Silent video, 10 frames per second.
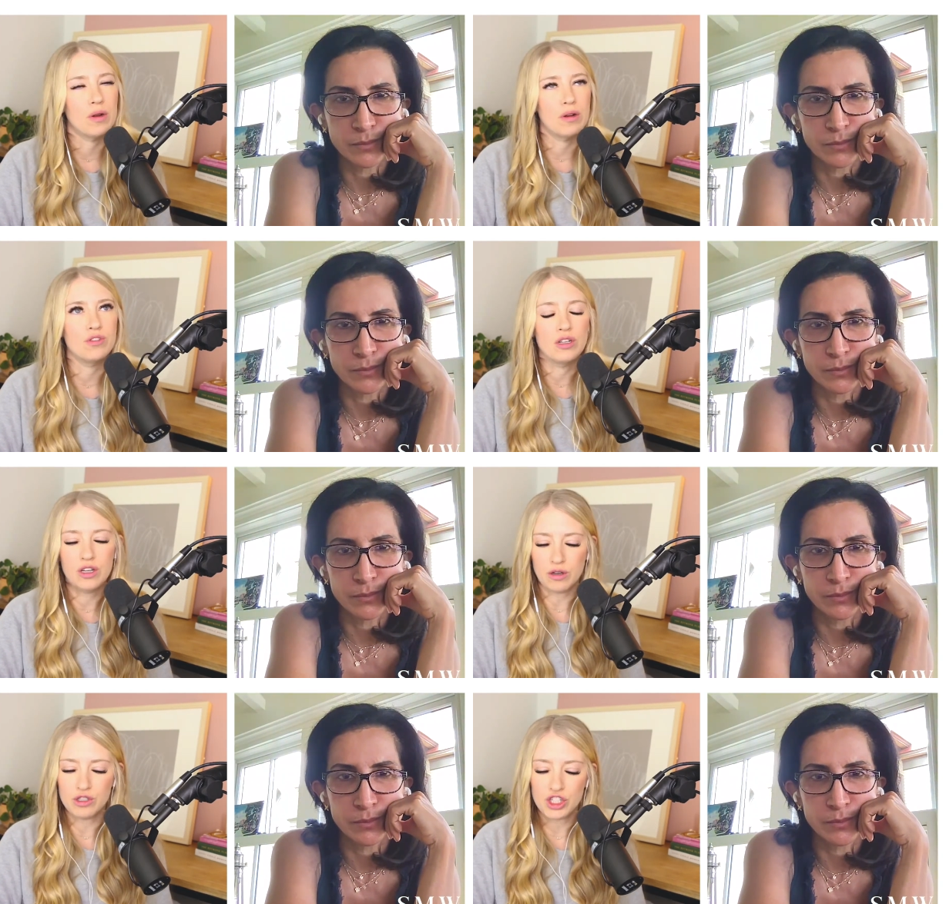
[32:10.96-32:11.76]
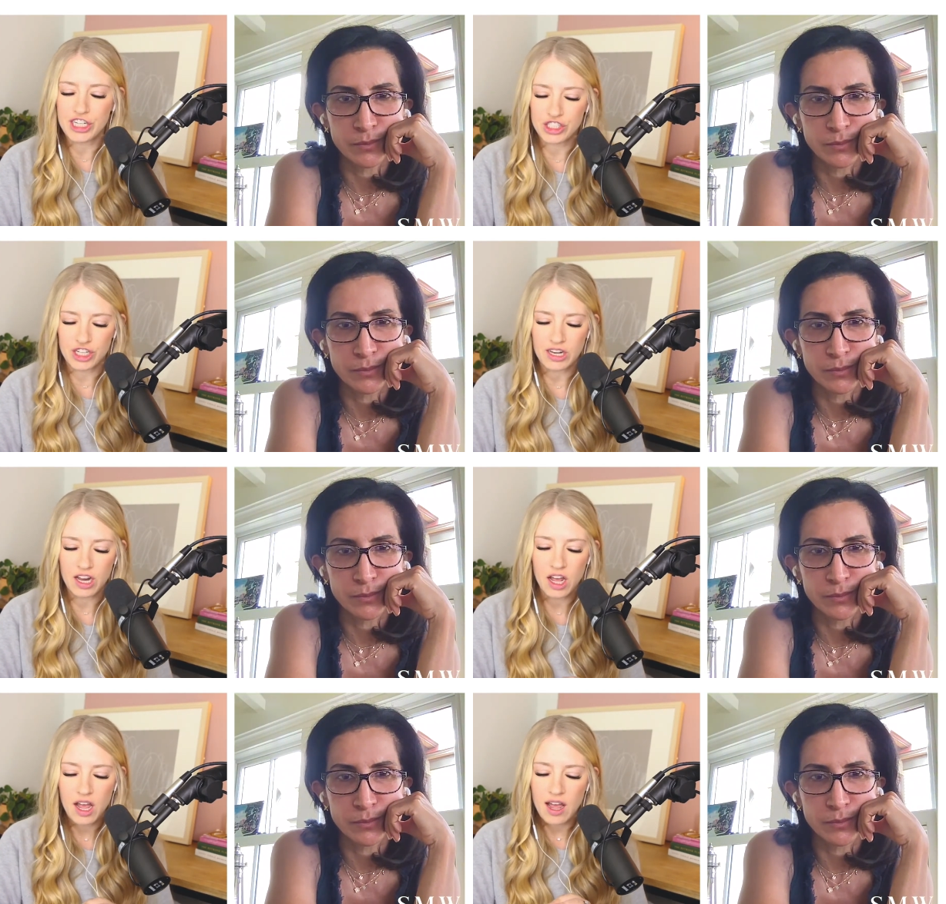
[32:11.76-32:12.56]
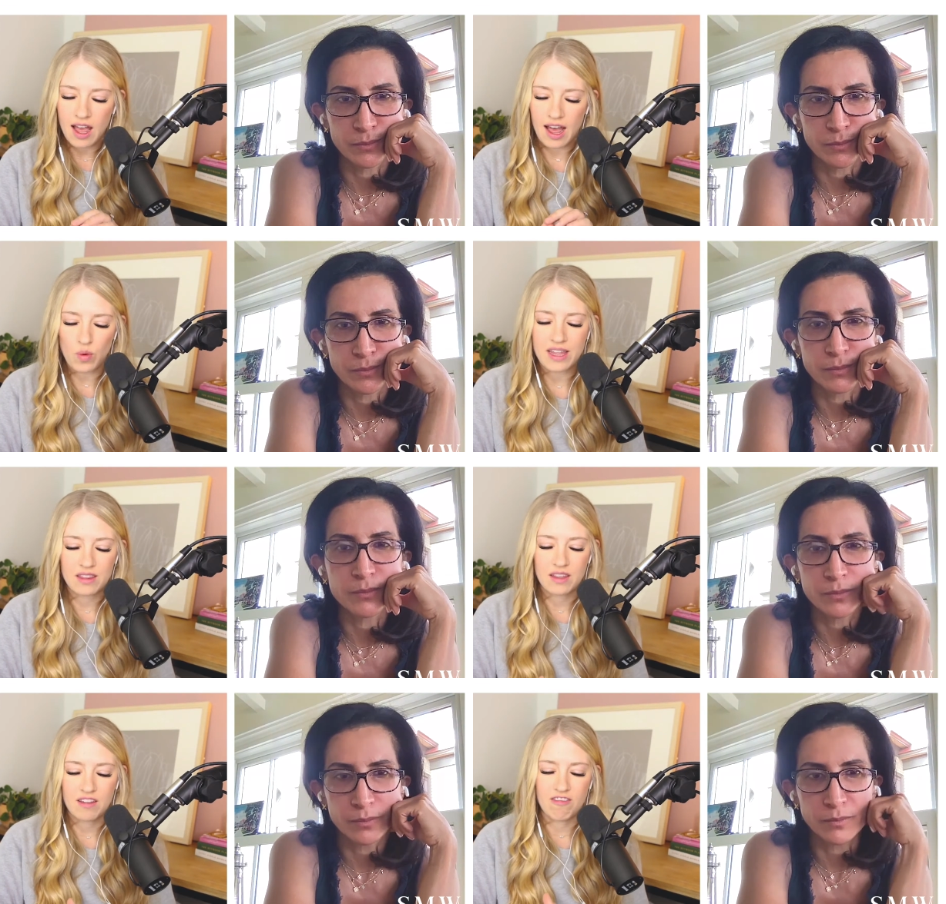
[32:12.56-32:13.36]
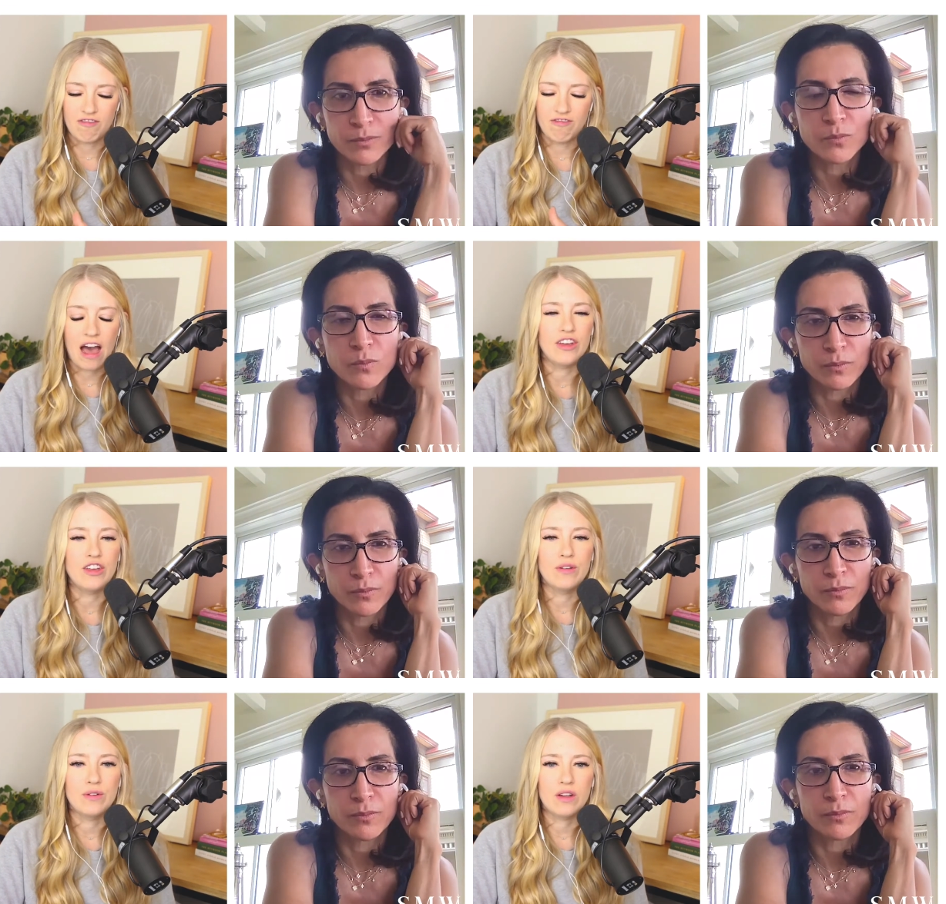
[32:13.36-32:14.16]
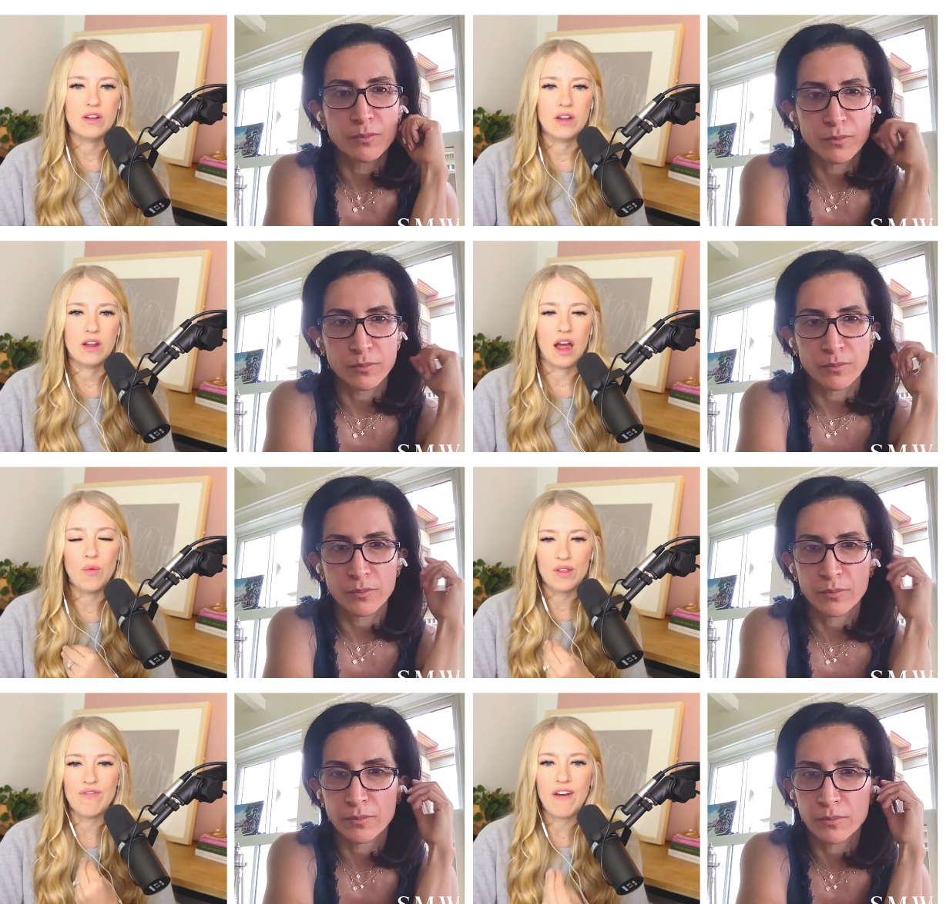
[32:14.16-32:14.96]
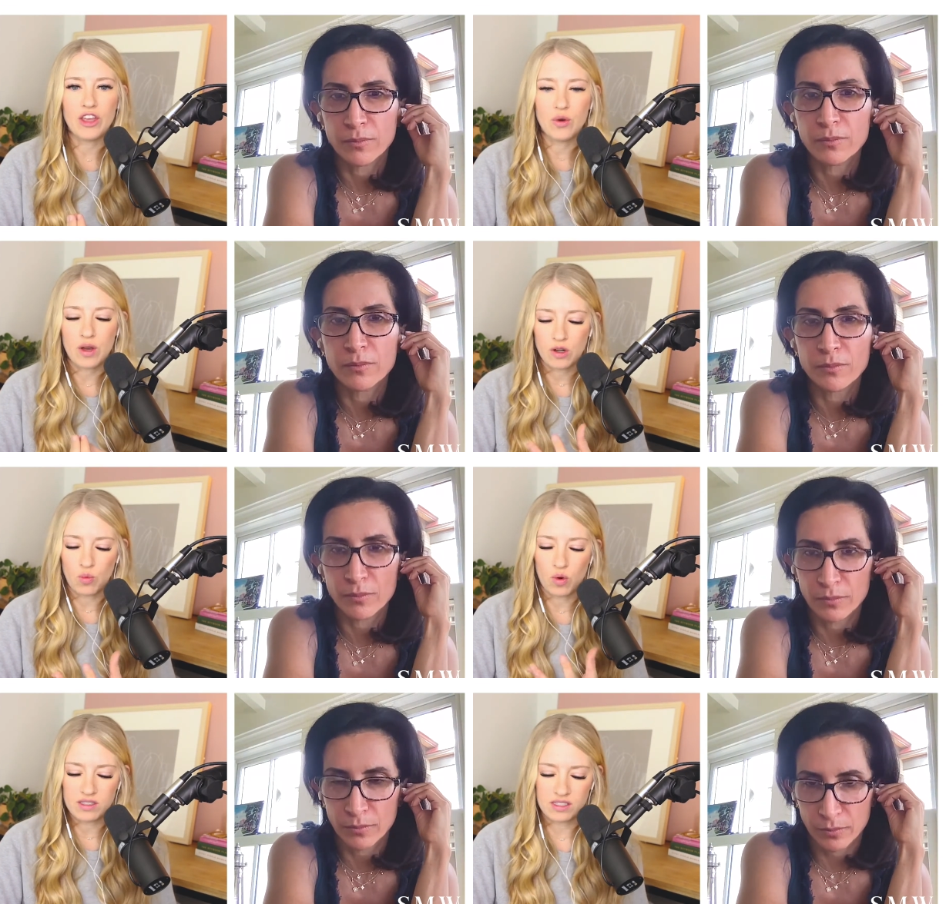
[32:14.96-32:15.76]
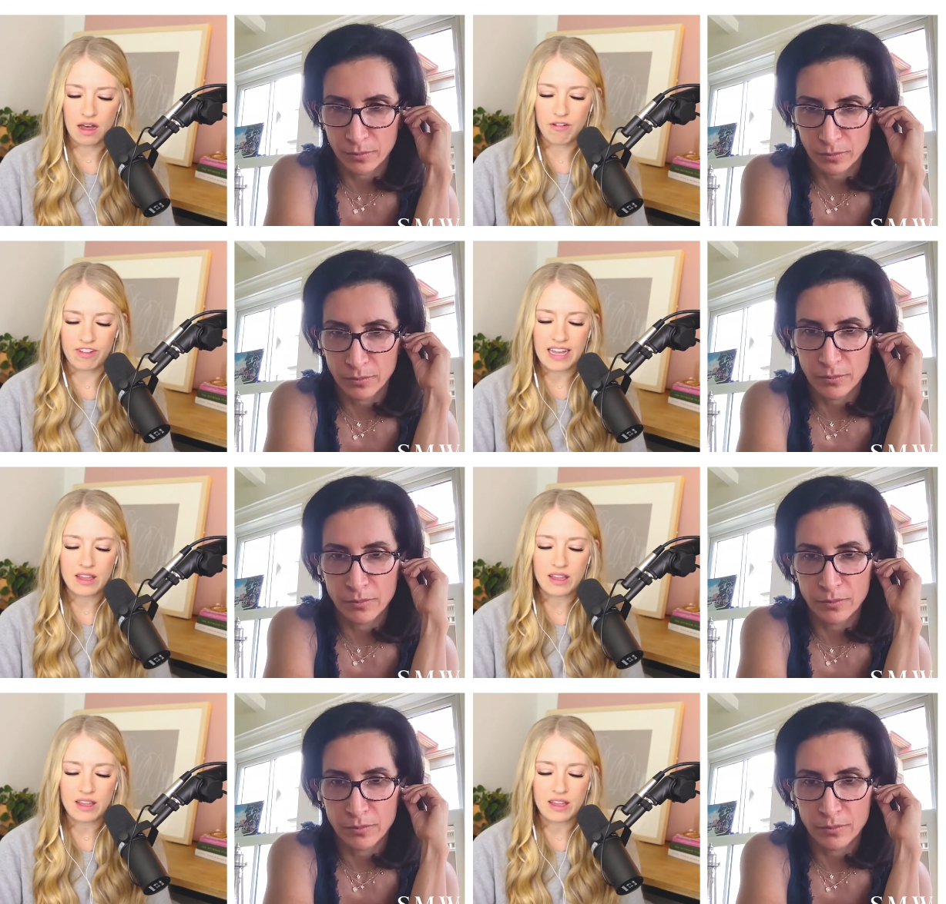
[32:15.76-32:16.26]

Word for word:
Speaker 1: approach a negotiation with valued uh, with value in oneself.